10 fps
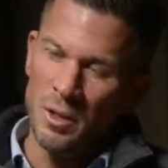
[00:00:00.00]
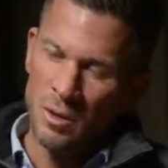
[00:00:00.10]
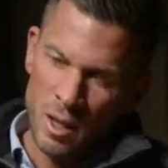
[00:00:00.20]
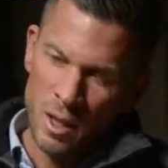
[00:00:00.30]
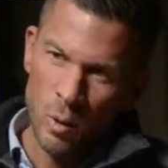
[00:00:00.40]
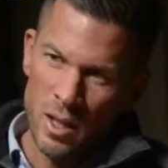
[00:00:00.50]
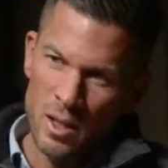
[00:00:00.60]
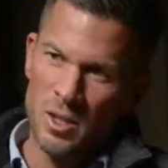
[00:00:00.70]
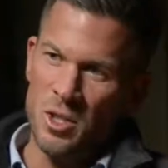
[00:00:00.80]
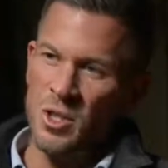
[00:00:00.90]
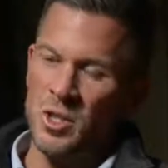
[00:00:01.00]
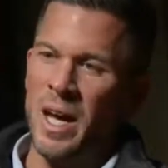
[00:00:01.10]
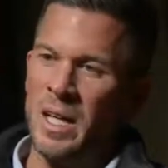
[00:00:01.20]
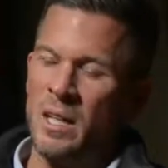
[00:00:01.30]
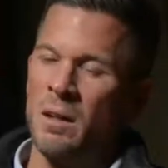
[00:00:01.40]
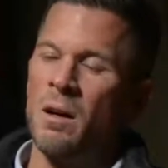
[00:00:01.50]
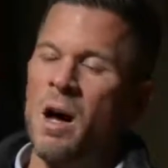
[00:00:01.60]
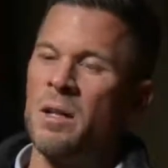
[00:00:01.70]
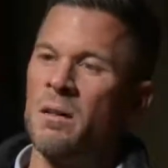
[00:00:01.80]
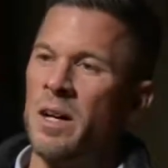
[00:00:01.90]
Do you think we as a society are
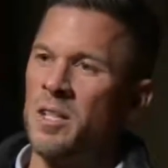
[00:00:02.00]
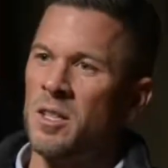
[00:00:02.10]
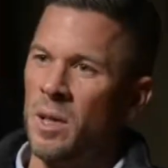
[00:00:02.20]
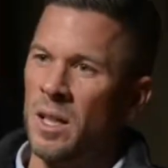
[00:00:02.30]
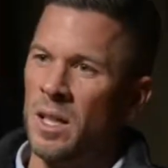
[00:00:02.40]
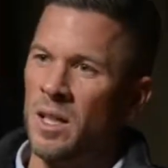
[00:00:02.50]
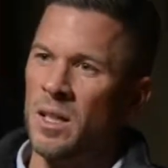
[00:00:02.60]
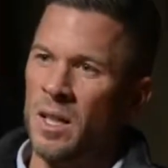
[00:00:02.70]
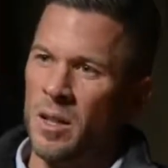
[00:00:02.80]
underestimating